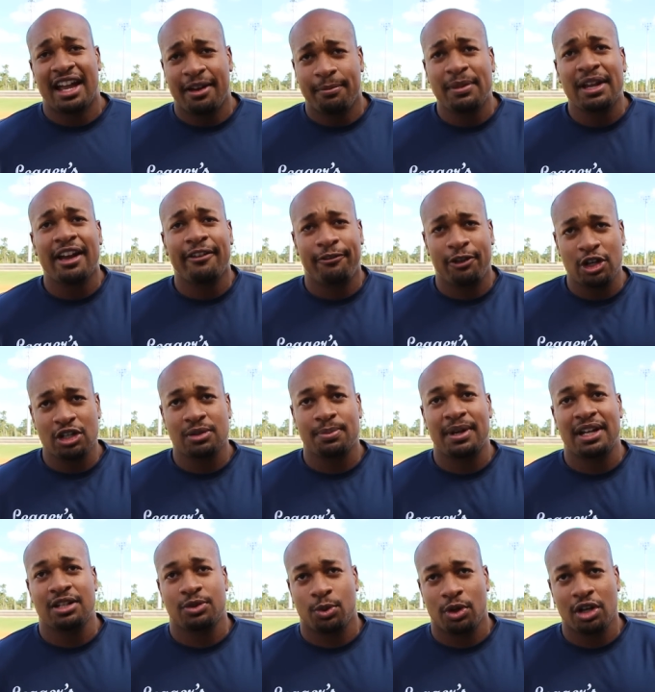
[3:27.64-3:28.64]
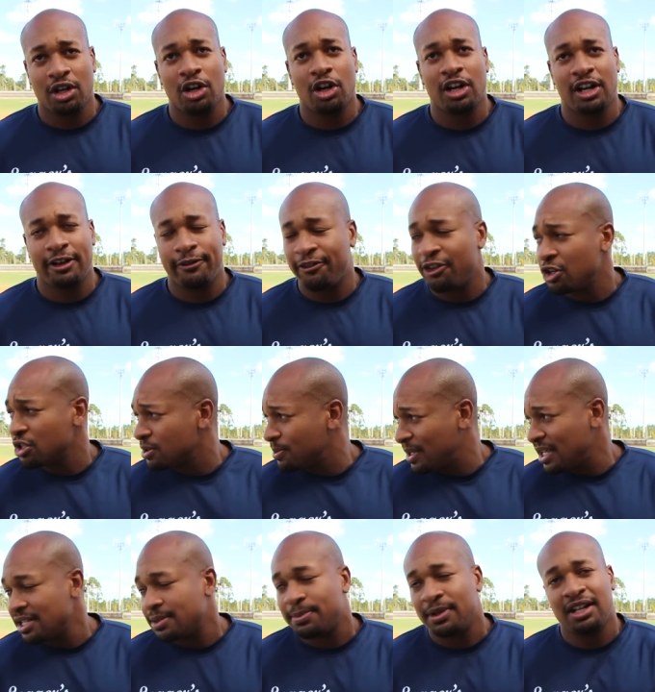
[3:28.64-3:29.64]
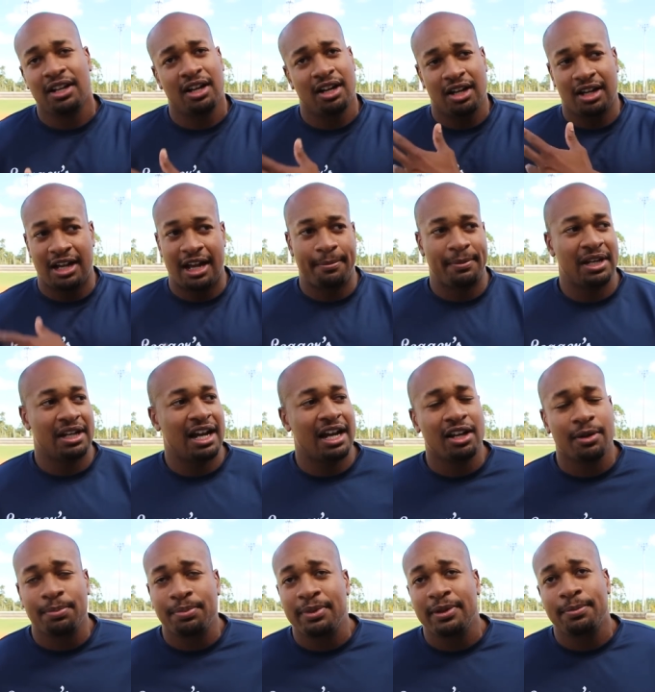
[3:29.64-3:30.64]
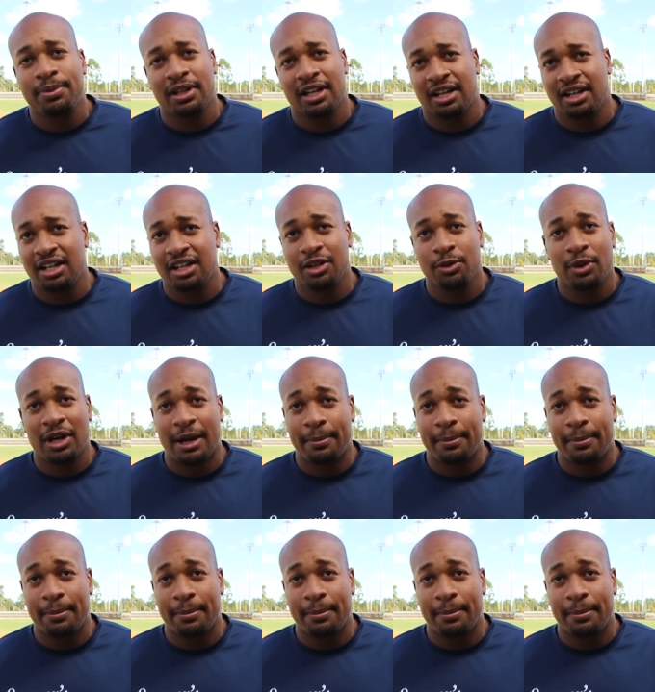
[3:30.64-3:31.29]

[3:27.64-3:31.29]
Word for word: have me at first base, working okay. hard at first base. But uh, I mean, I could be playing anywhere.